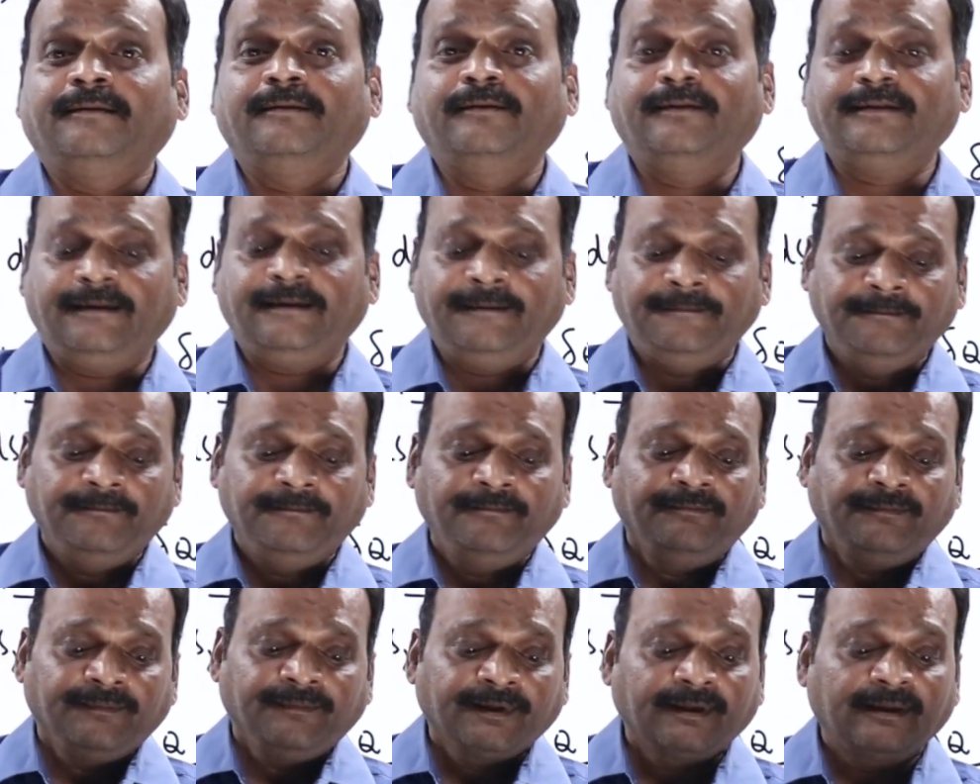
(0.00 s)
Okay,
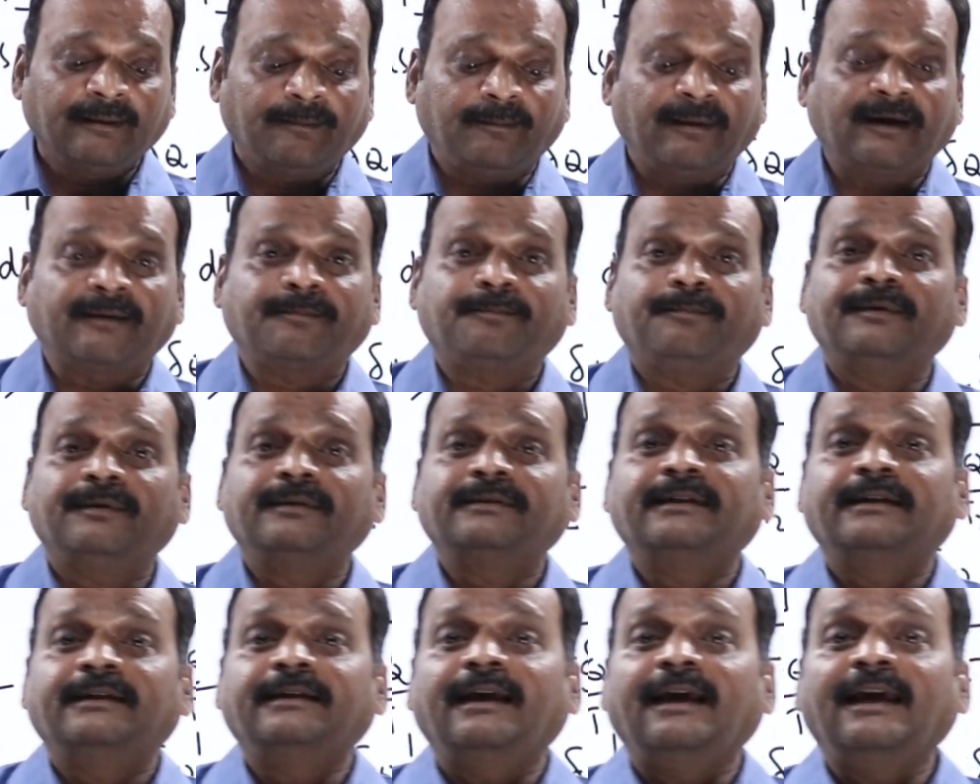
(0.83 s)
the purpose,
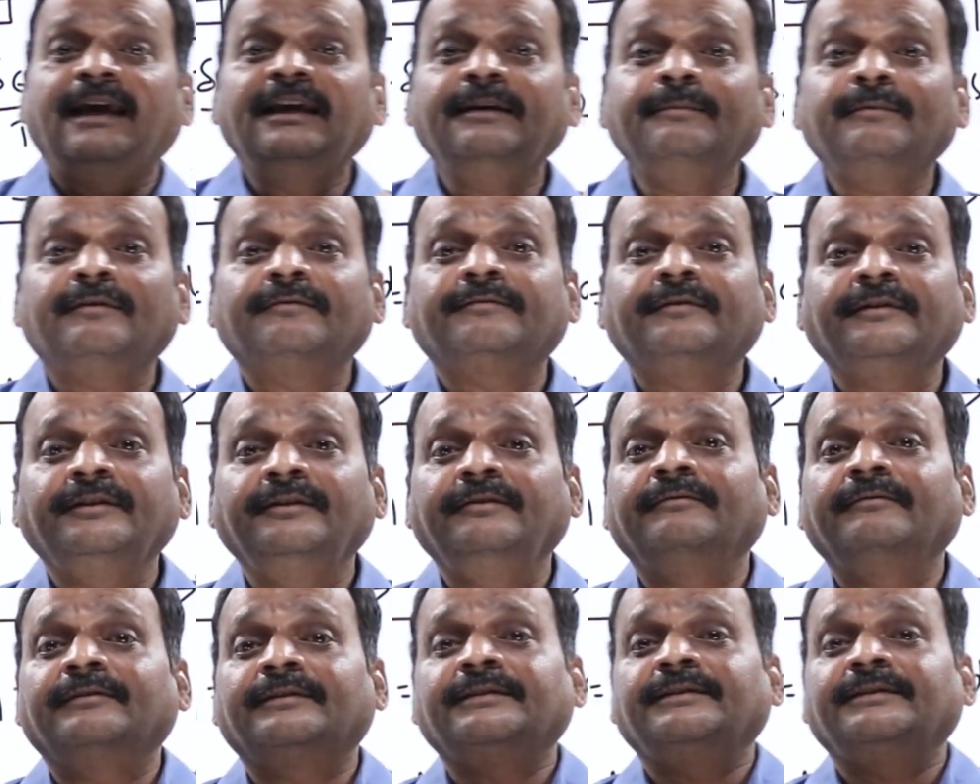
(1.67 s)
the aim of the
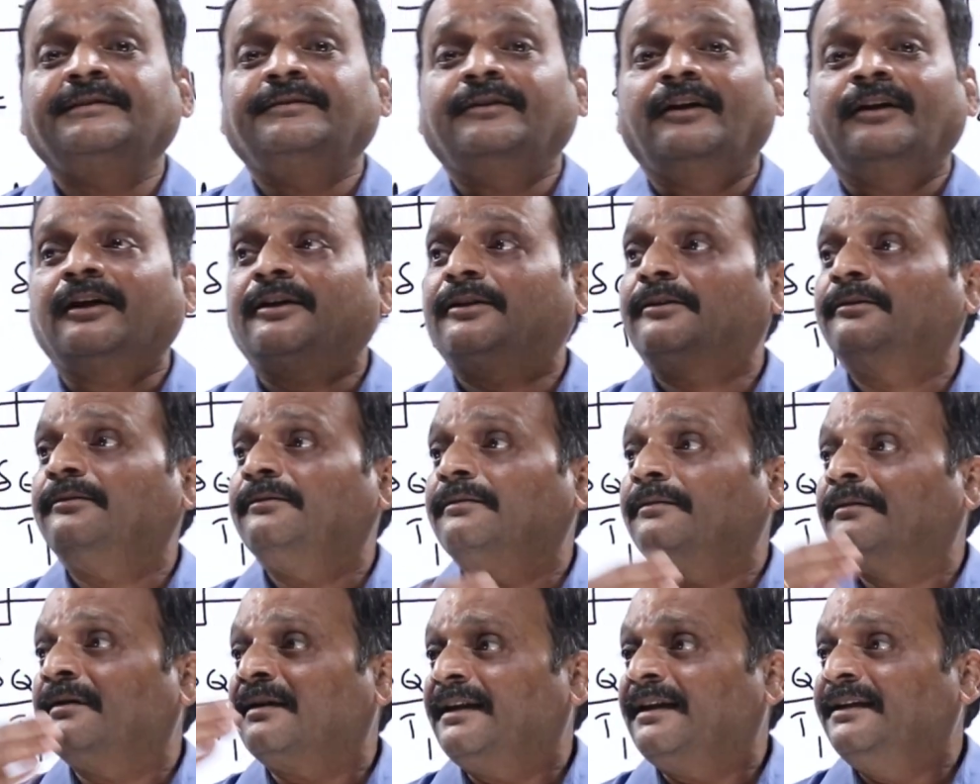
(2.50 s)
universe is not
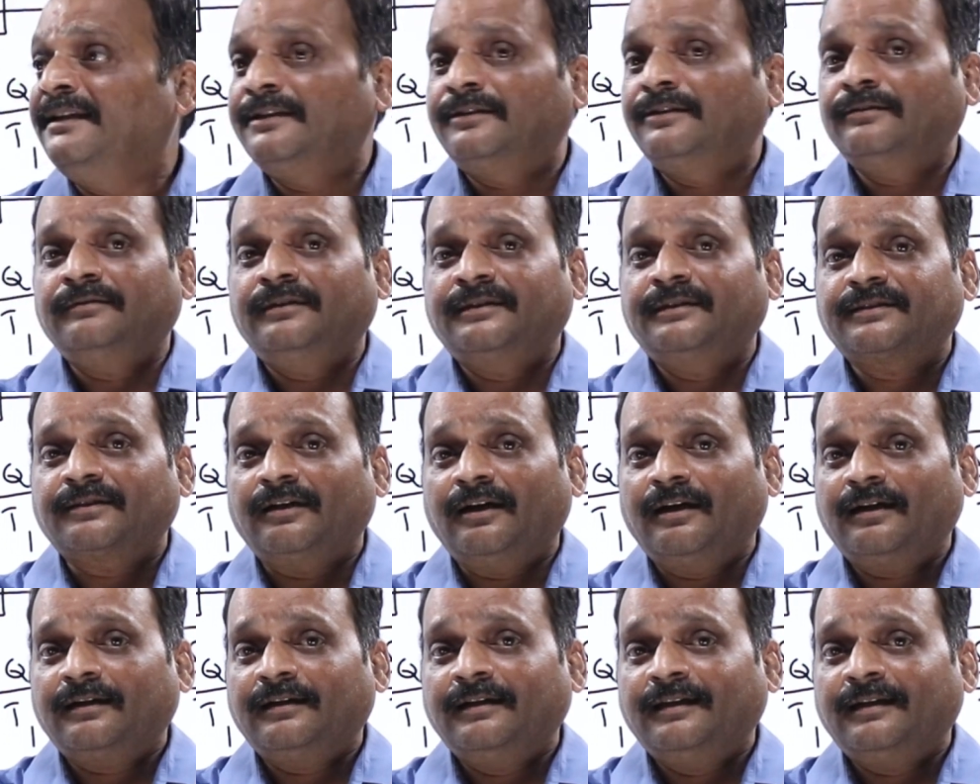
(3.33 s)
running towards
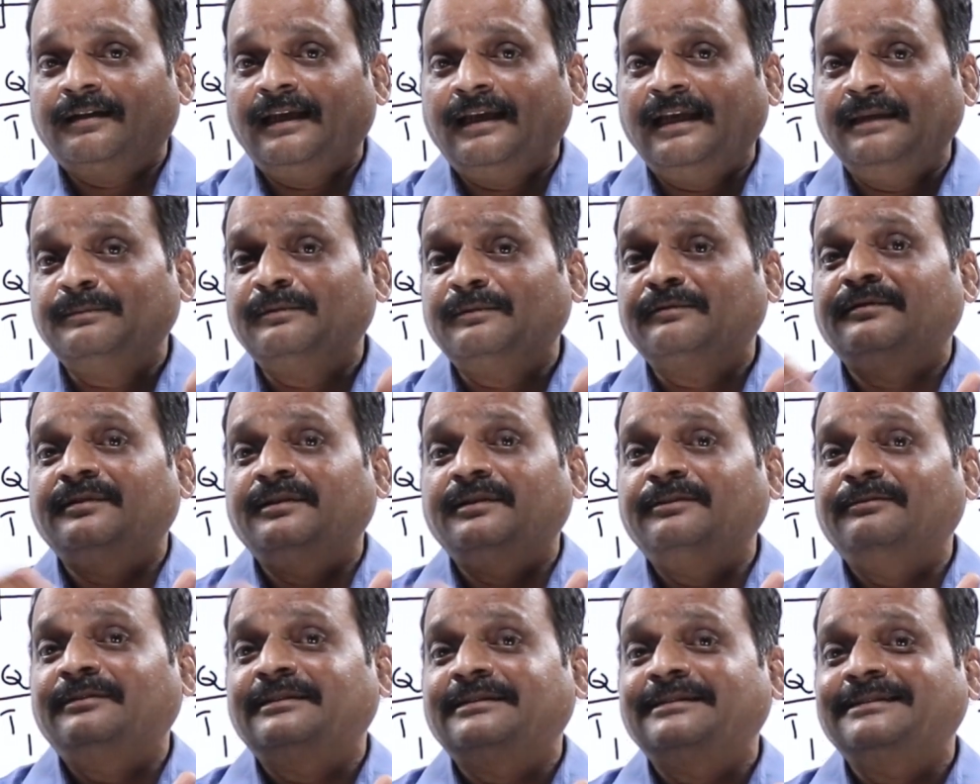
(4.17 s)
order. Aim of the
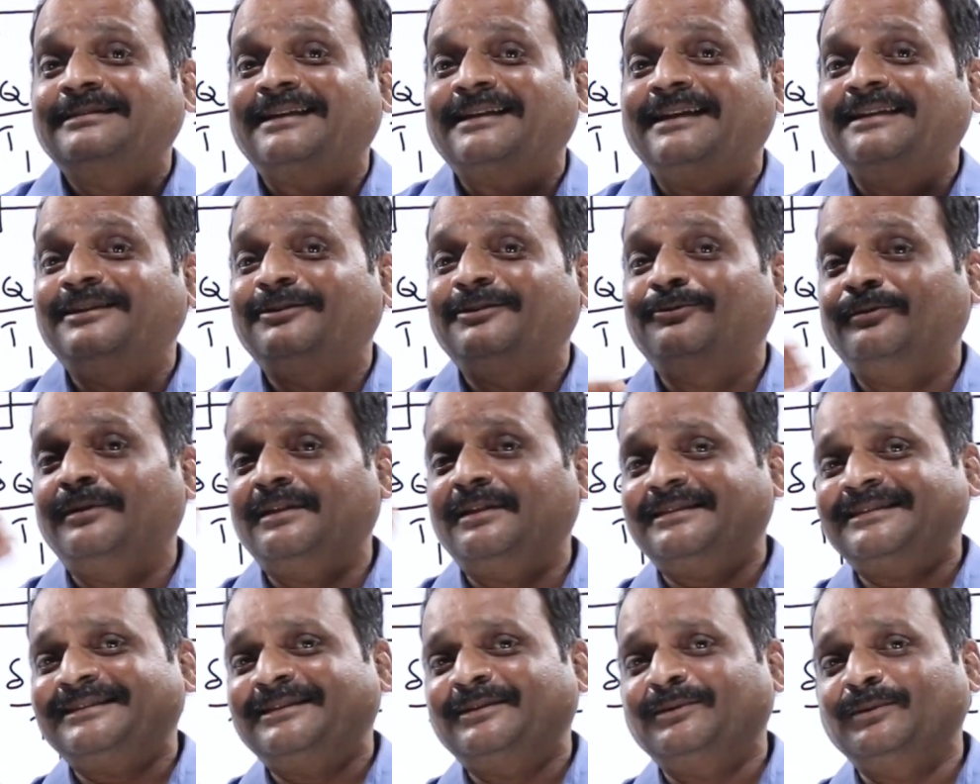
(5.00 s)
universe is running
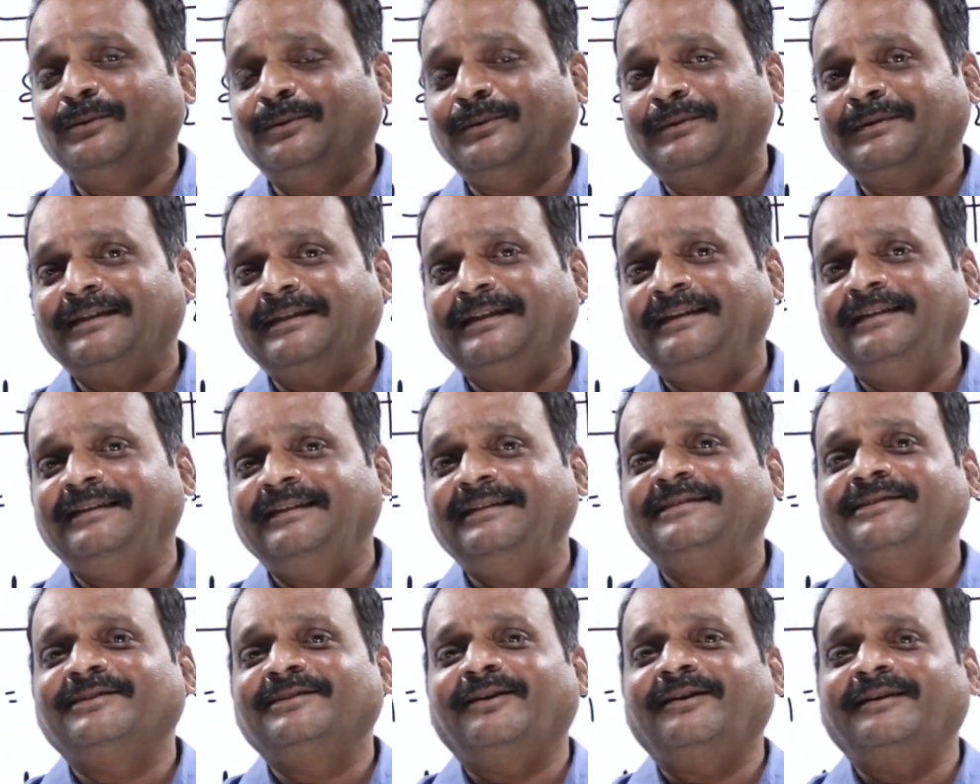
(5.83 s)
towards total
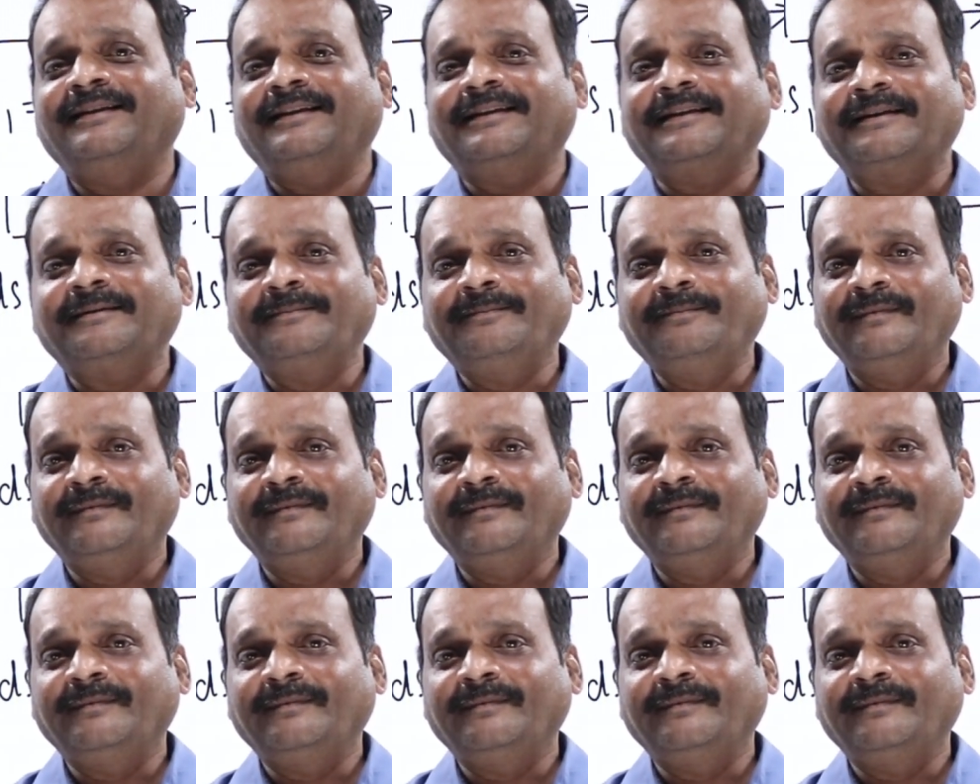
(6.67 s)
disorder.